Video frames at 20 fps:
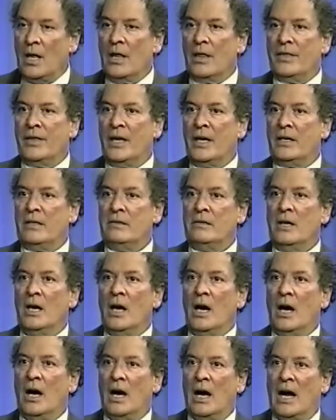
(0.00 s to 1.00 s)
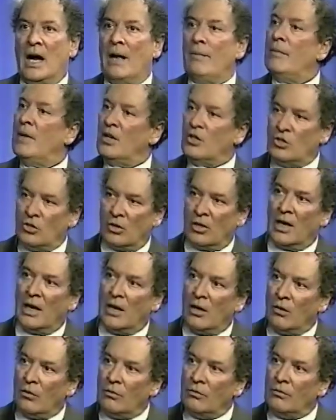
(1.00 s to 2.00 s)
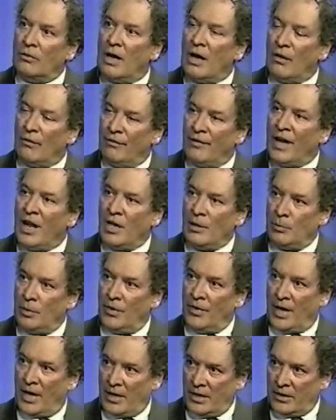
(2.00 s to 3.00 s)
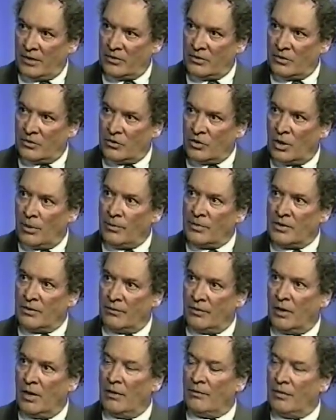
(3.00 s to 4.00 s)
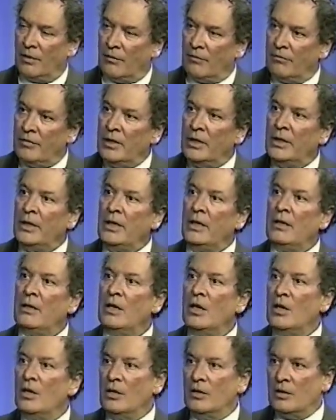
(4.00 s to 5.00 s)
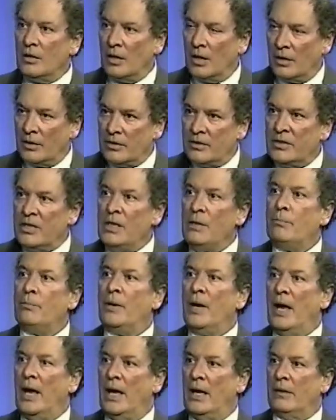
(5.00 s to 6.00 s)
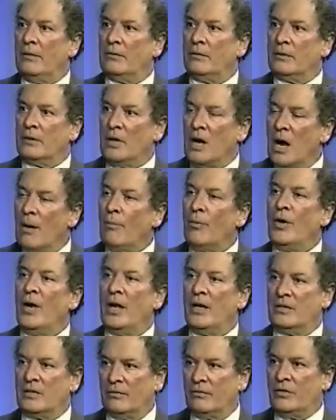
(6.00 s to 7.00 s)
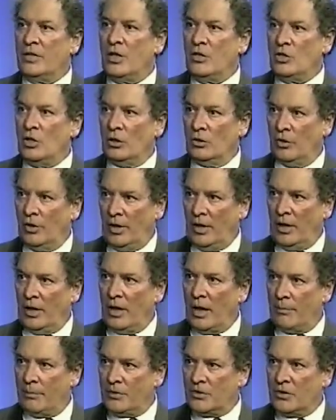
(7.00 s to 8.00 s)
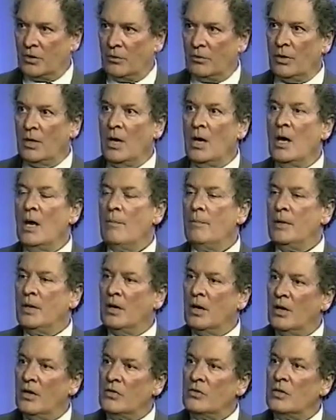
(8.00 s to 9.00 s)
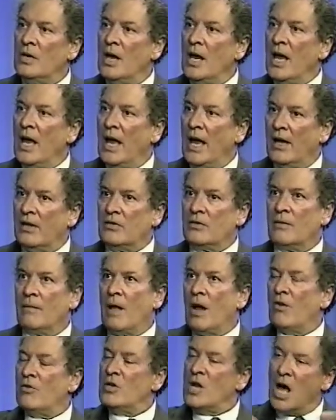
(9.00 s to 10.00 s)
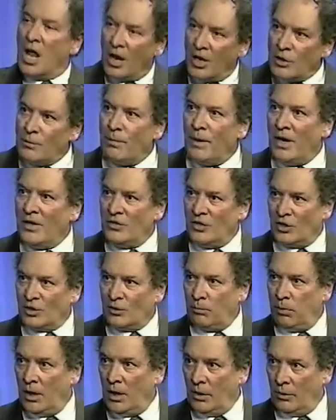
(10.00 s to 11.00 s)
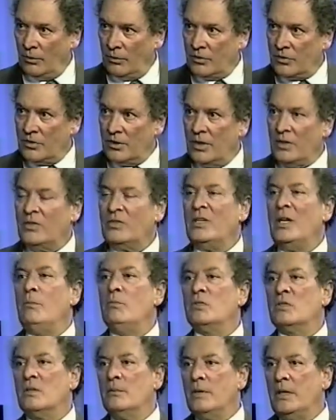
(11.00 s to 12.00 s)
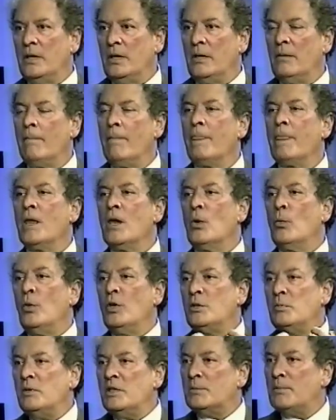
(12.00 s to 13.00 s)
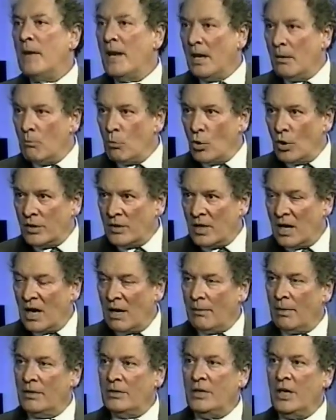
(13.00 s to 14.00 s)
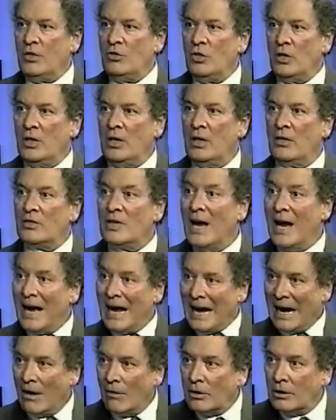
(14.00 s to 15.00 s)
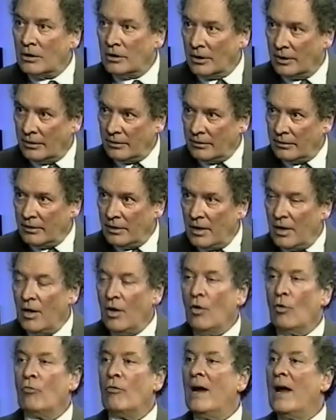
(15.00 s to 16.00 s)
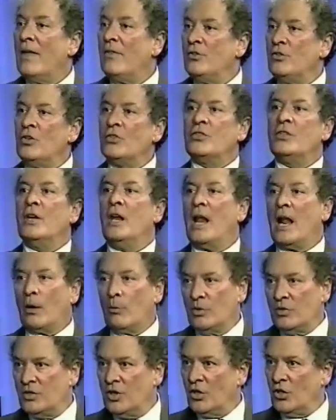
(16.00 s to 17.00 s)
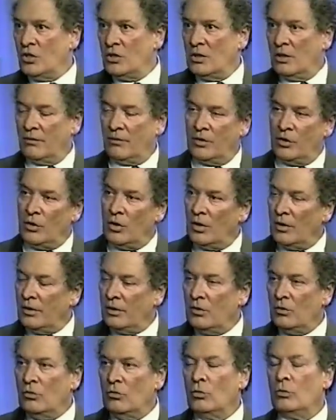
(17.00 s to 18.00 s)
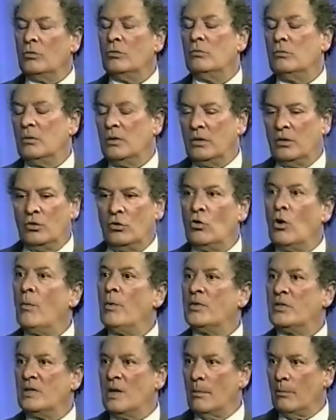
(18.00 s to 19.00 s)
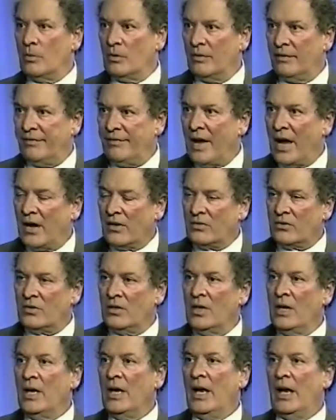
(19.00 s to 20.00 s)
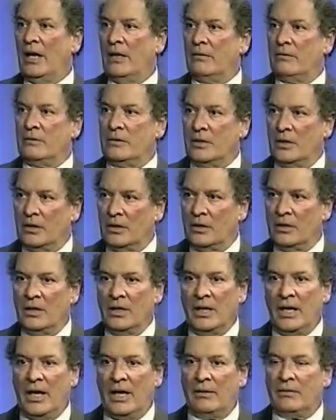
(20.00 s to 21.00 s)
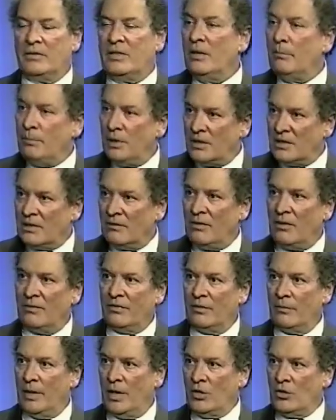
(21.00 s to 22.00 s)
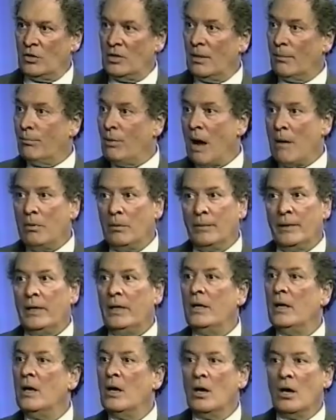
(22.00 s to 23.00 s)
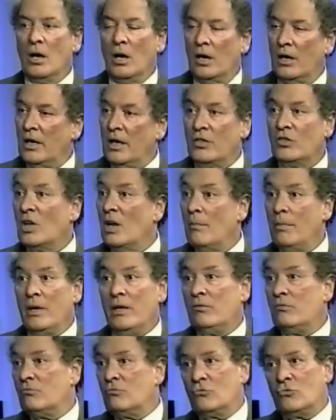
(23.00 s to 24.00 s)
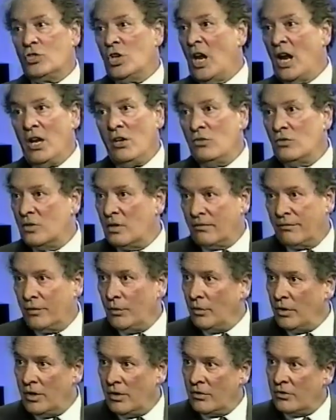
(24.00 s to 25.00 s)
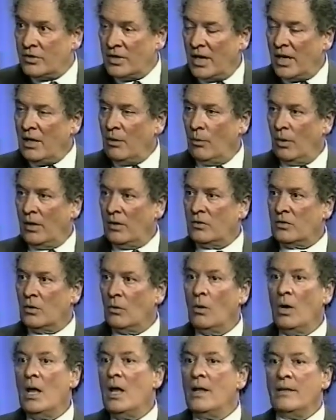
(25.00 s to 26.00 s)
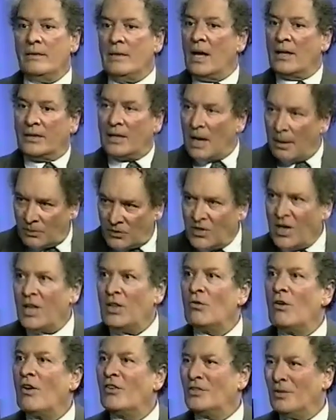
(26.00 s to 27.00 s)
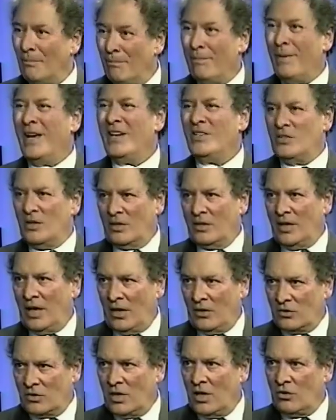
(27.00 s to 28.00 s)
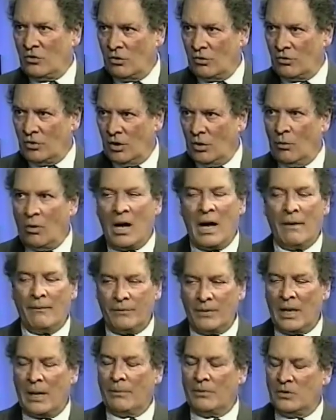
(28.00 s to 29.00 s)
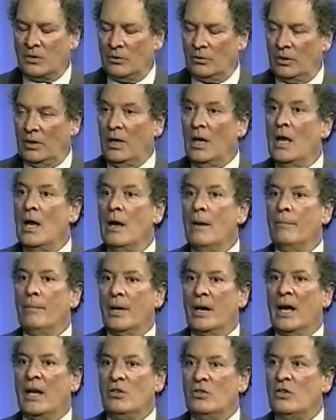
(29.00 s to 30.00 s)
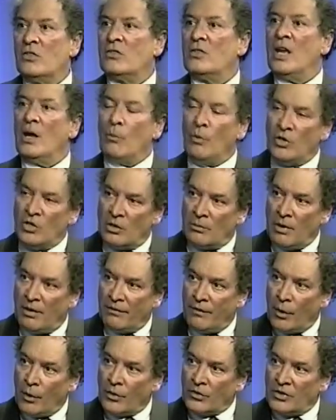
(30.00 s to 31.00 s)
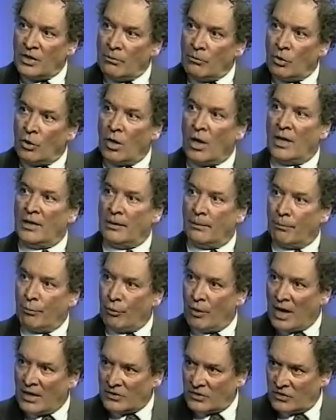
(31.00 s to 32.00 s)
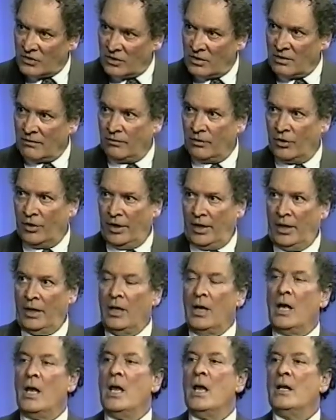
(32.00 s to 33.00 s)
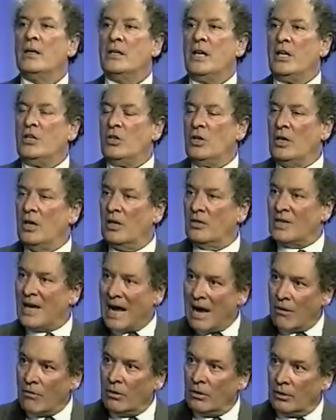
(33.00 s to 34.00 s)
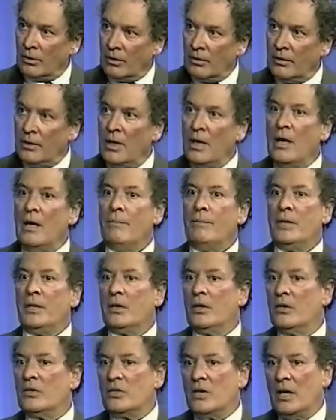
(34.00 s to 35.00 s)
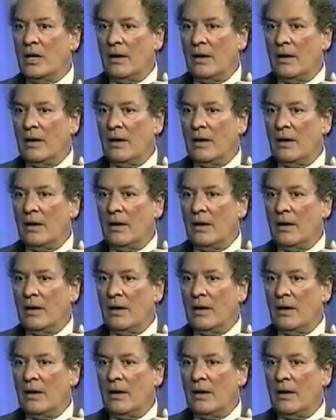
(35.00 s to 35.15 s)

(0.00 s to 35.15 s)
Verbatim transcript: then I'm not sure how, how valuable that is in terms of, of a really a deep and comprehensive teaching learning episode. Because as our knowledge base explodes, it seems to me we should be spending more time on teaching kids how to learn mm-hmm. rather than just an acquisition of an, an enormous number of facts and, uh, and tidbits of information that probably uh, is going to be changed a few years anyway. So mm-hmm. not that I'm saying there aren't some basic things kids oh, should no, know, right. Ab absolutely. absolutely. But mm-hmm. I just think we should be focusing more on the processes of learning, teaching kids how to learn, because